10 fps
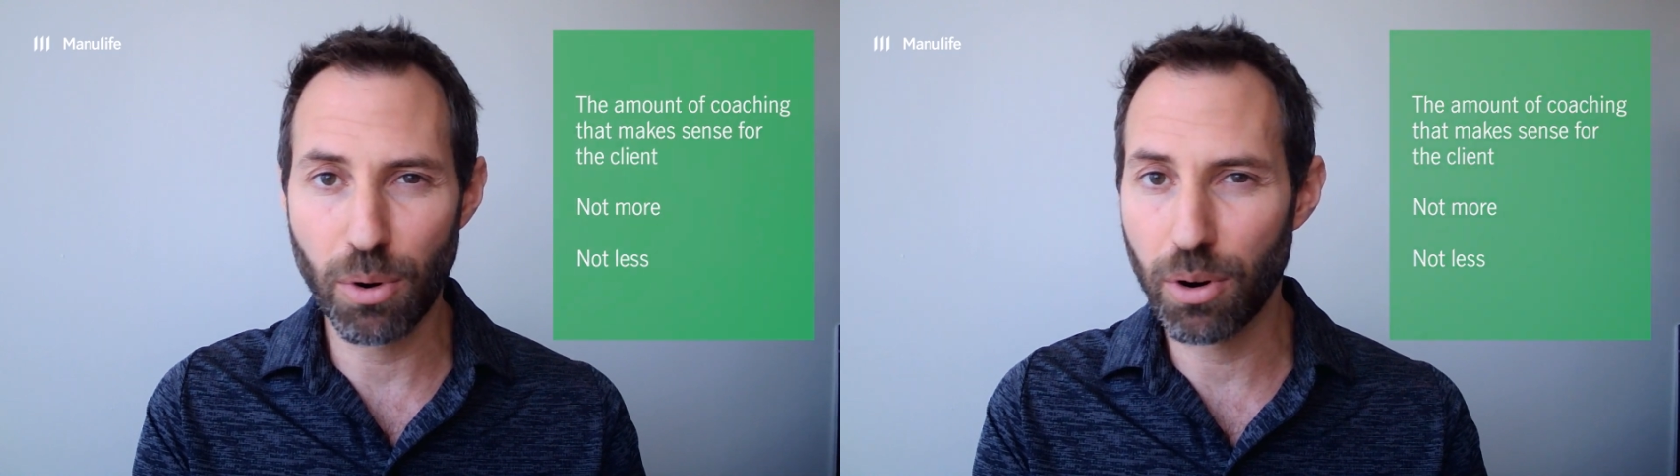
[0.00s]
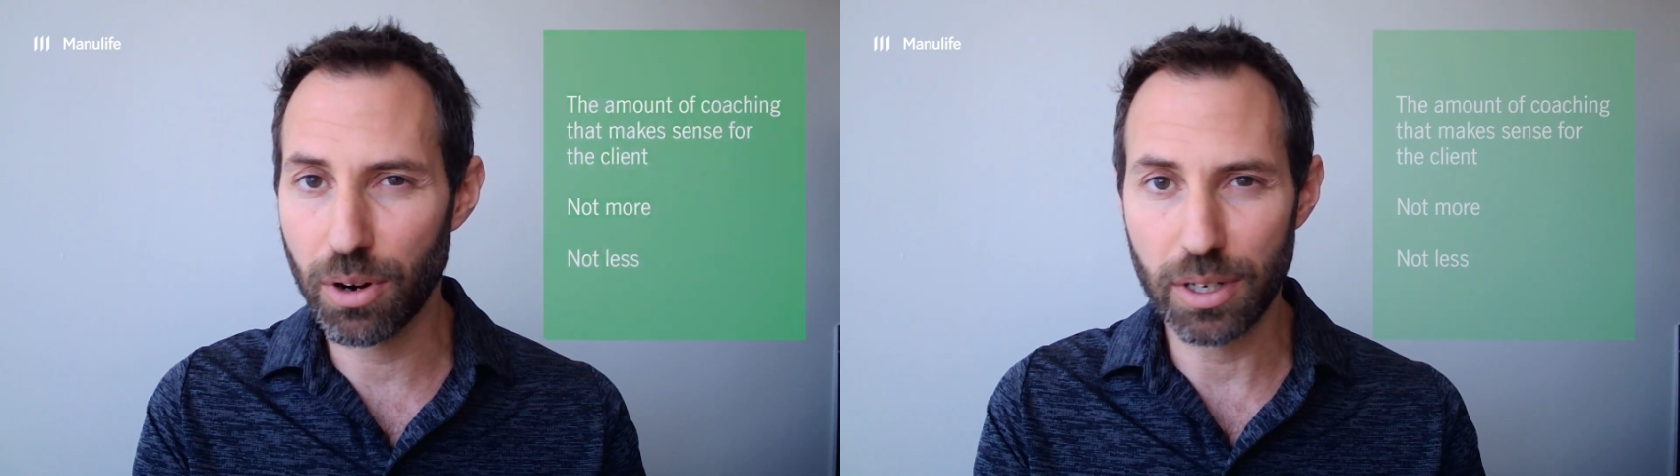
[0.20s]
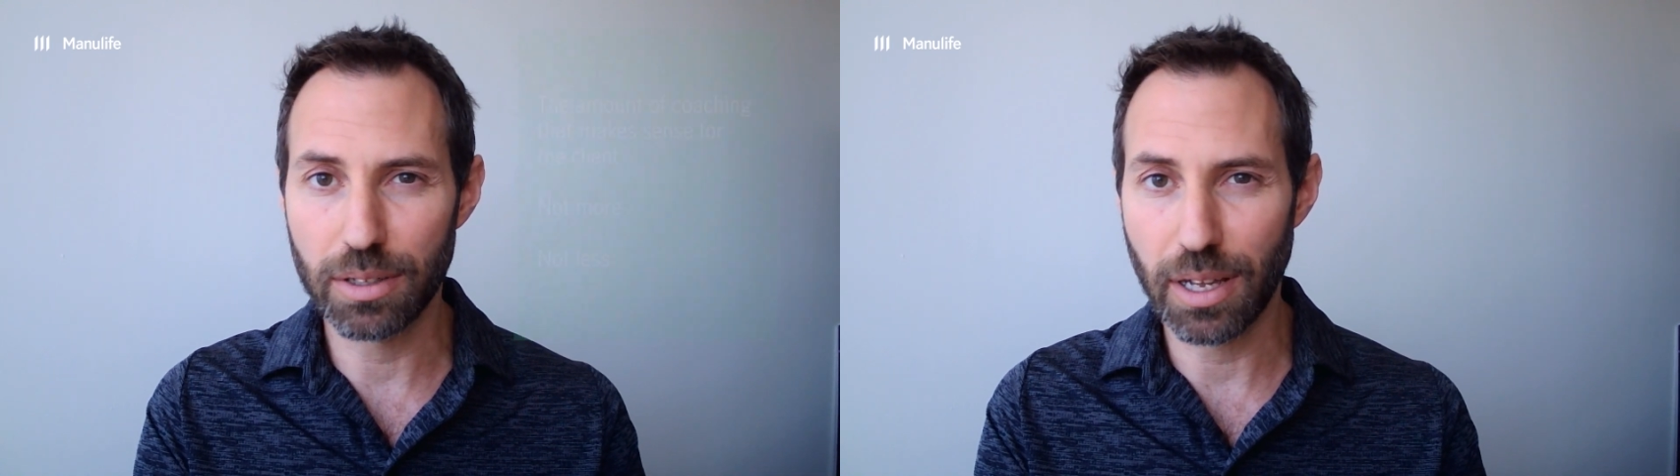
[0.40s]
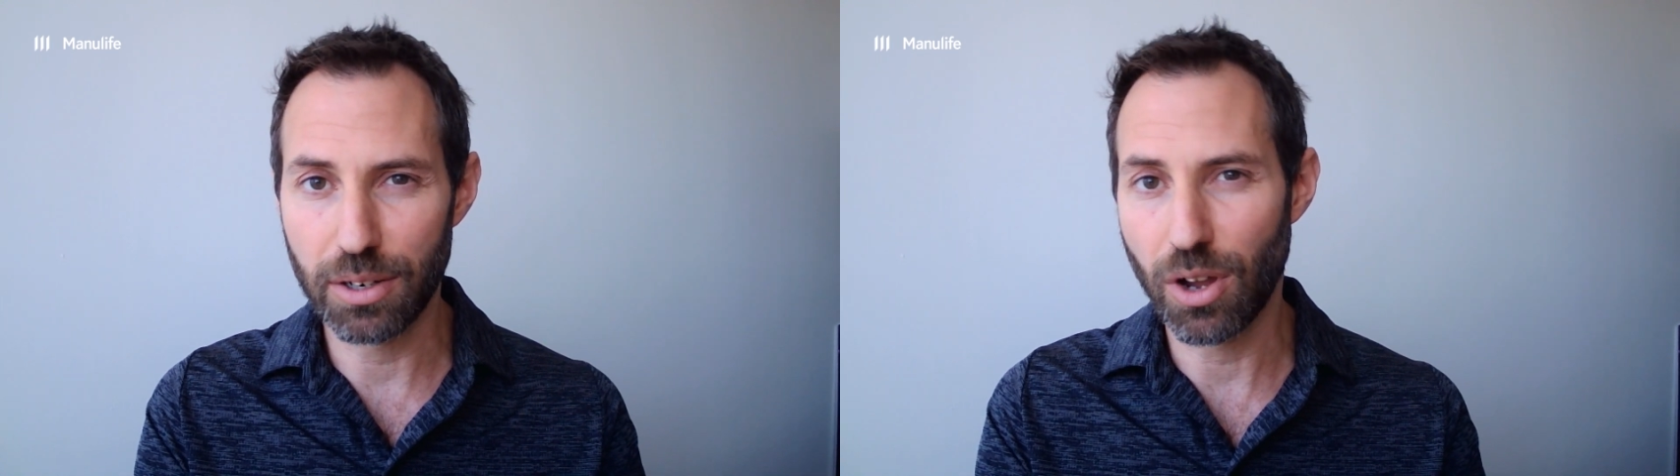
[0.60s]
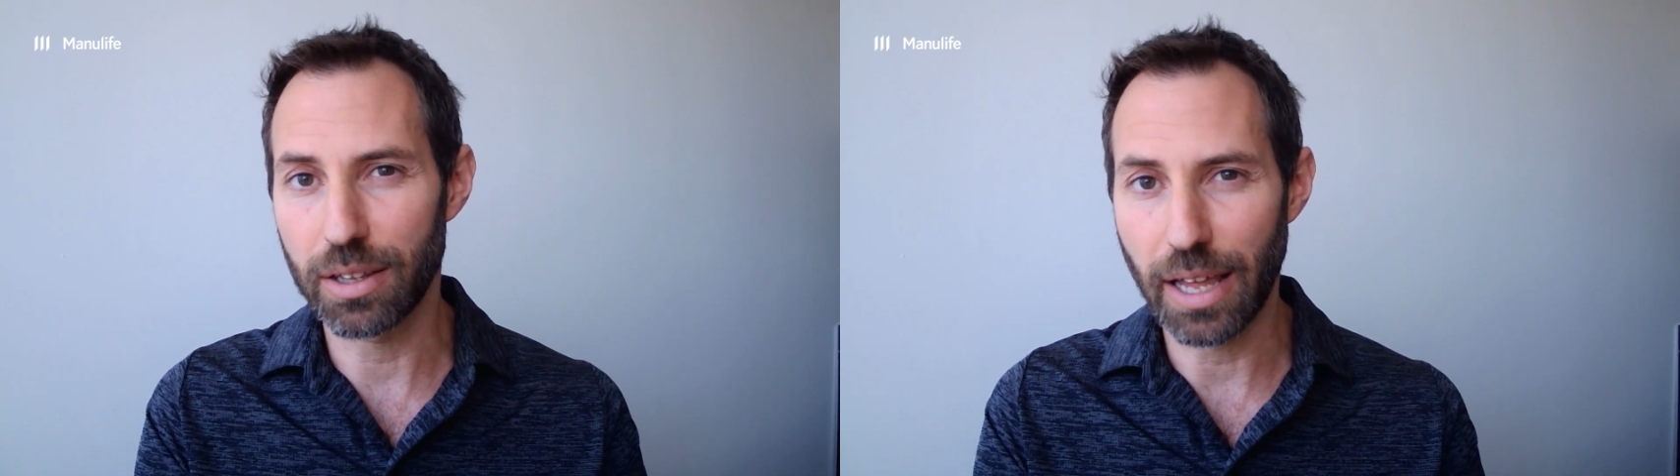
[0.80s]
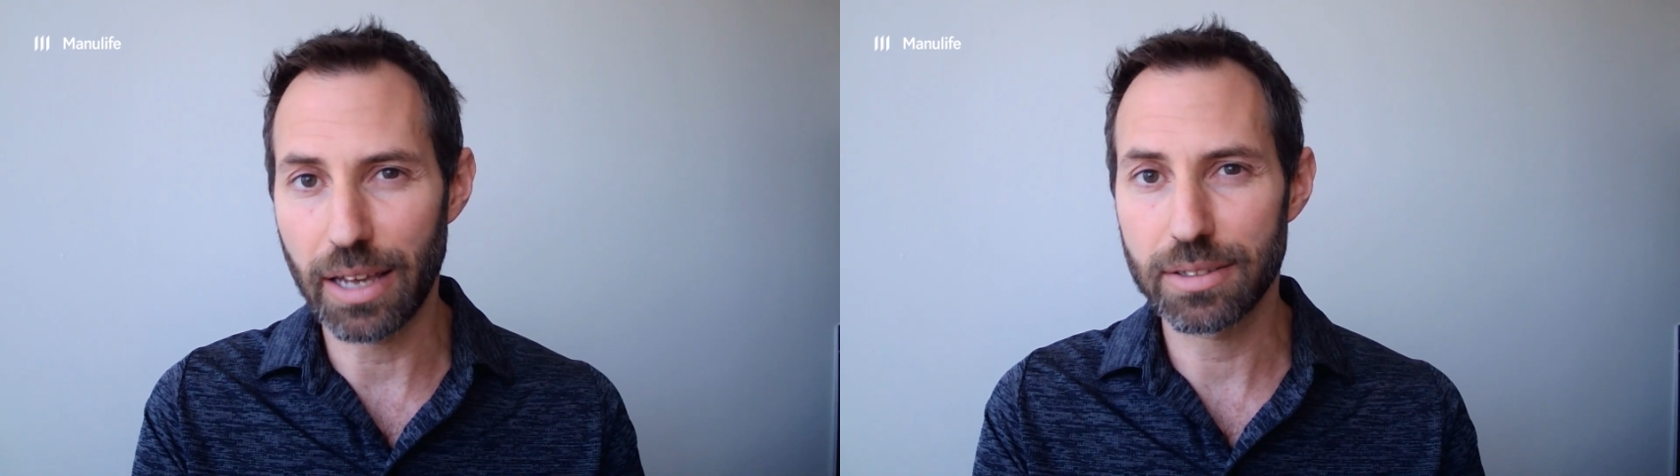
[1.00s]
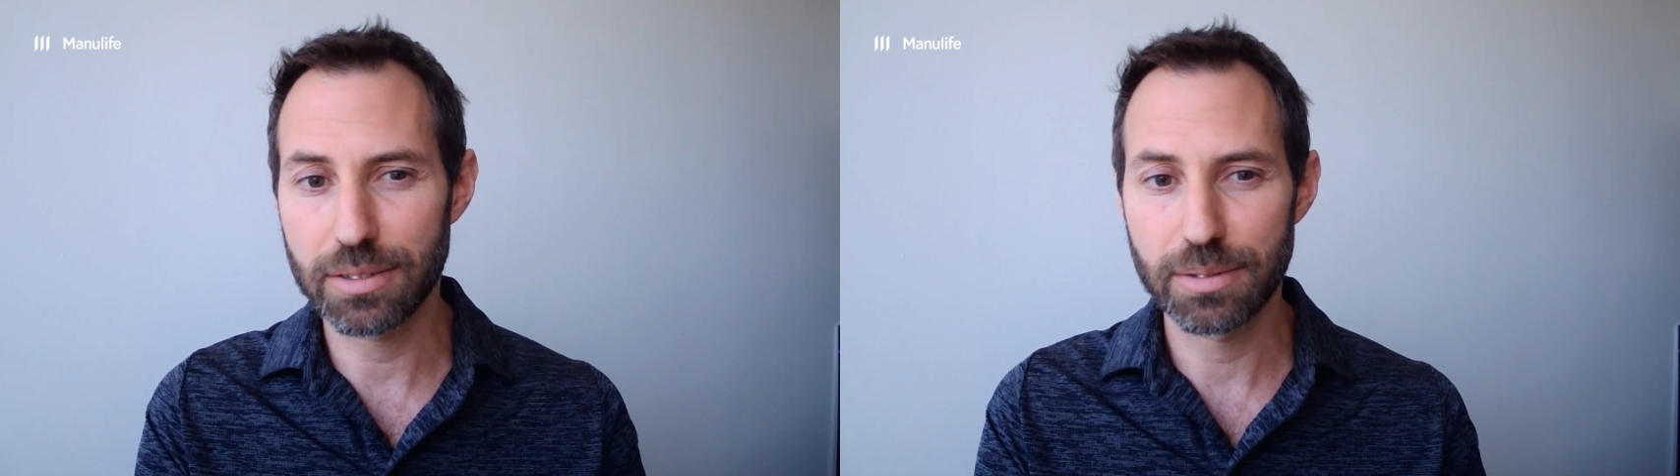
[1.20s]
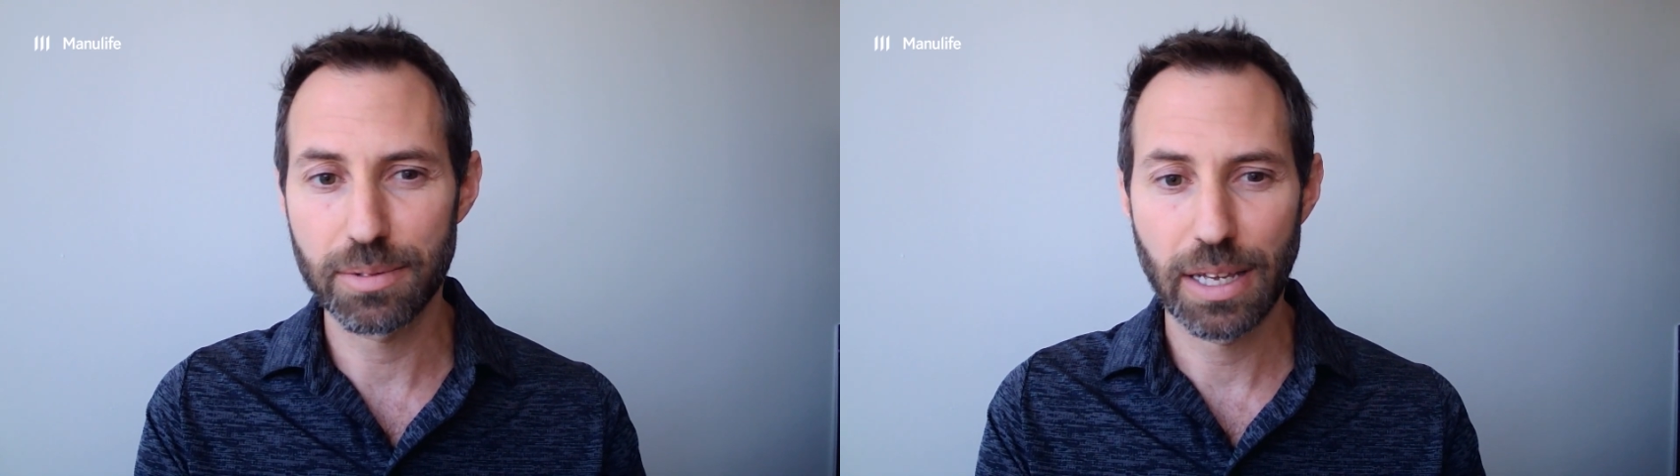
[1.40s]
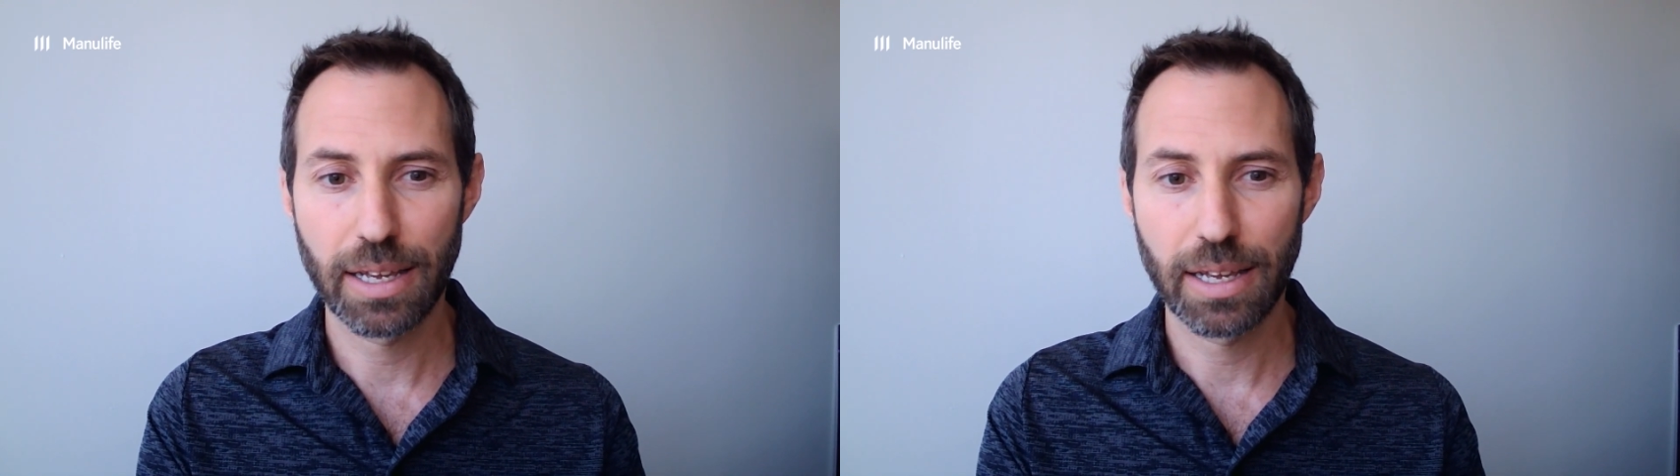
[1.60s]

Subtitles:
more and not less.